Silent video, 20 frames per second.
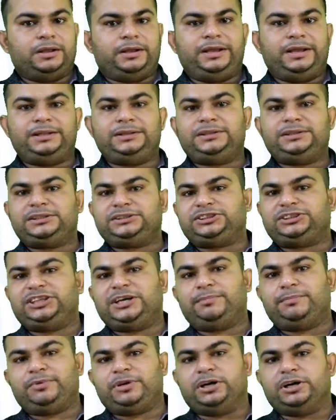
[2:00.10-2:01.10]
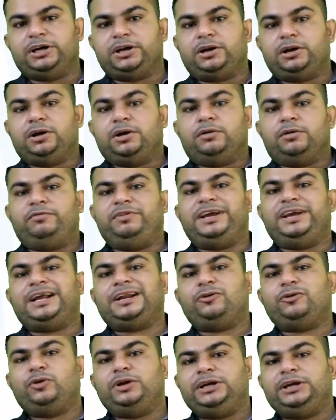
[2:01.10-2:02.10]
In this chapter, we
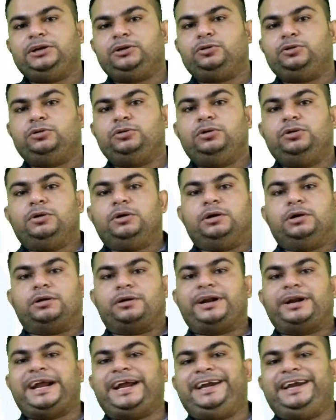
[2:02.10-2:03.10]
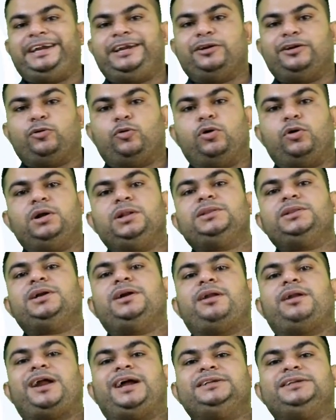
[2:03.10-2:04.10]
are going to write all the
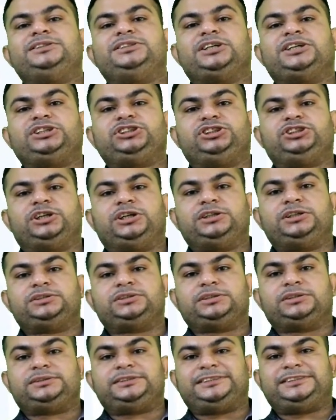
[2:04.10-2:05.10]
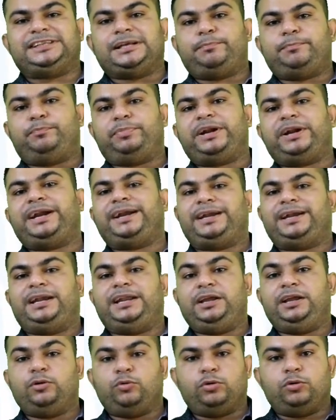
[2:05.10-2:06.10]
transactions
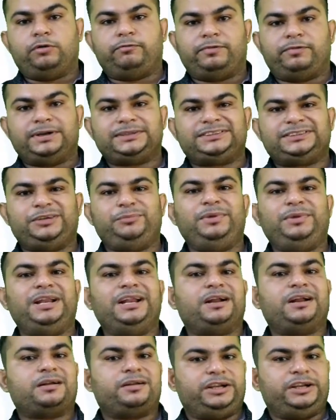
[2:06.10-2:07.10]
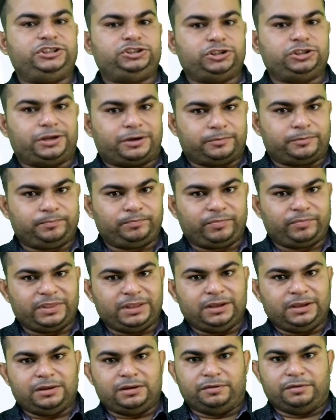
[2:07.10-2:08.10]
separately of a similar nature.
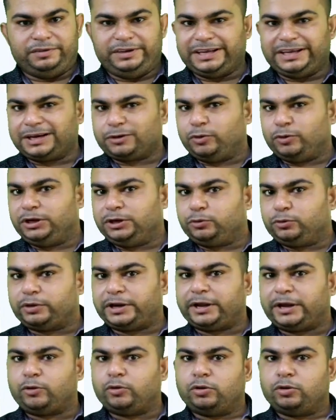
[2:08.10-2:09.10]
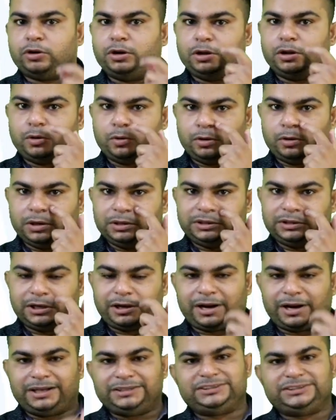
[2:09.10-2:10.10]
We are going to record all the
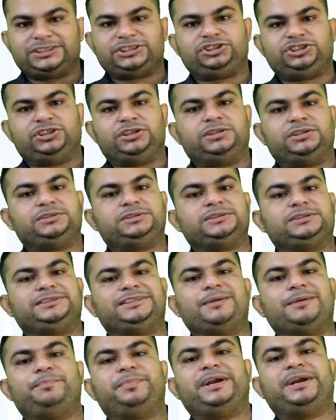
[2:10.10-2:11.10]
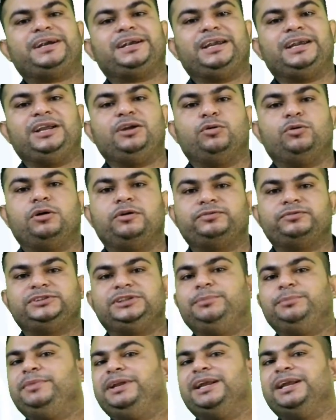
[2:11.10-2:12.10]
transactions separately of
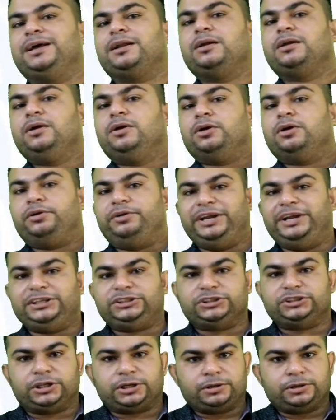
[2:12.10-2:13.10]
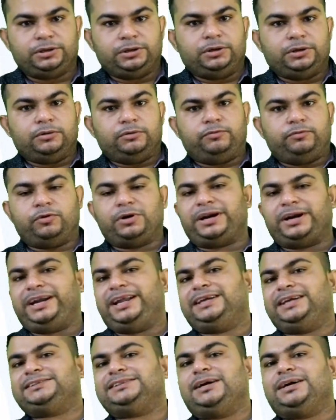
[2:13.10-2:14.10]
similar nature. For
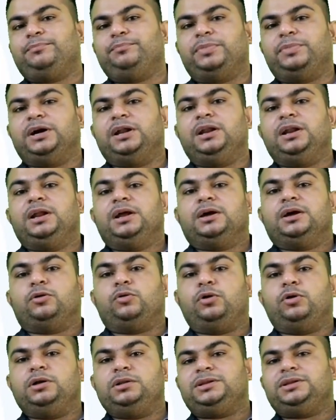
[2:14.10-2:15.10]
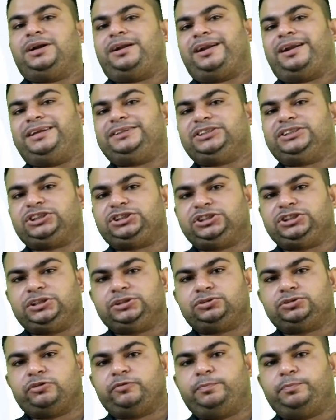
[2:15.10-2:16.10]
an example, all the
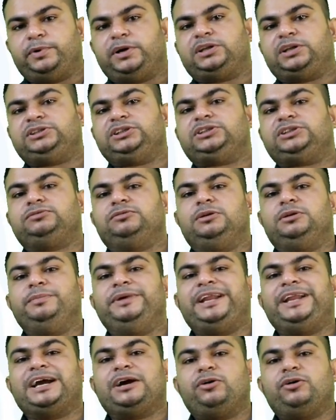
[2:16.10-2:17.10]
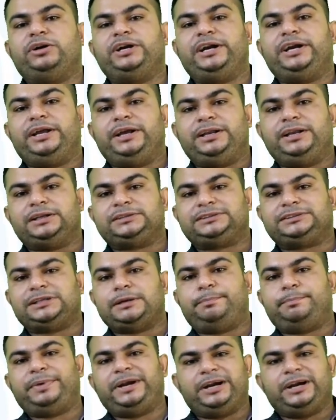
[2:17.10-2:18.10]
transactions of purchase will be recorded in a
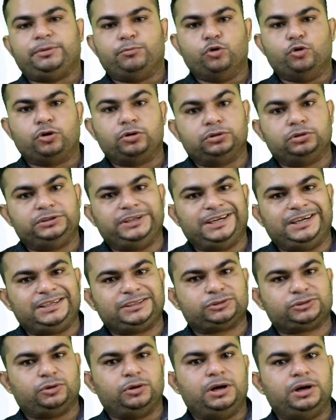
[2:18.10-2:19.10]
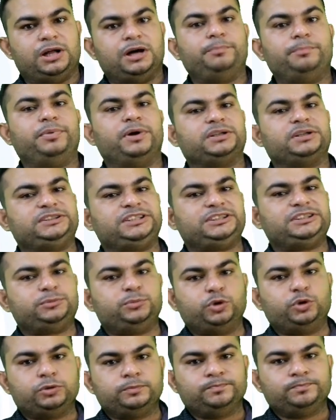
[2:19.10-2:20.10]
separate book, that is called a
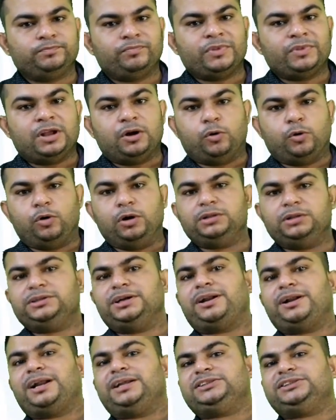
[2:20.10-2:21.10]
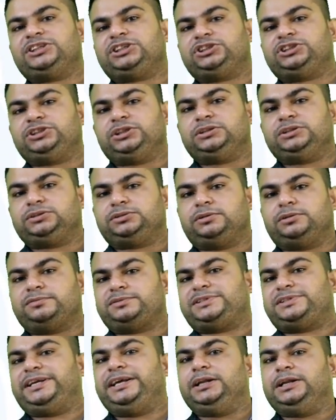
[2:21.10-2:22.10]
purchase book. All the transactions
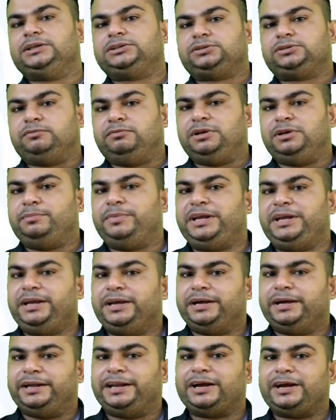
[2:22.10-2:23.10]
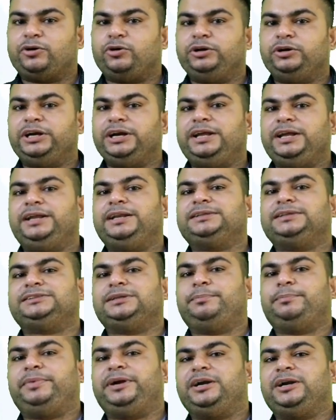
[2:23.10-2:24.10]
of sales will be recorded in a
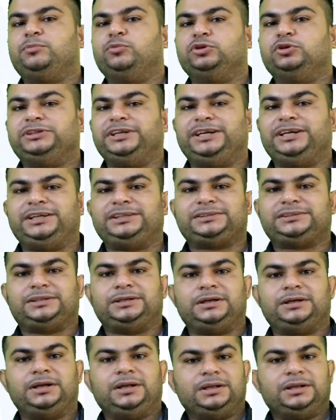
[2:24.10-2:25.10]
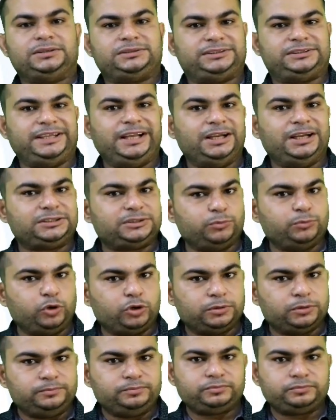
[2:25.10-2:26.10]
separate book, that is a sales
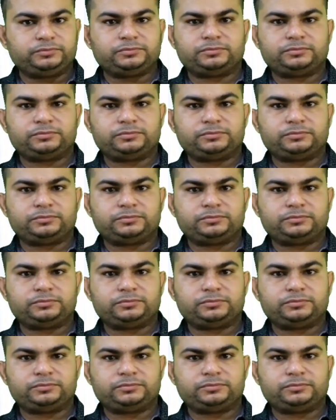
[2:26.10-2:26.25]
book.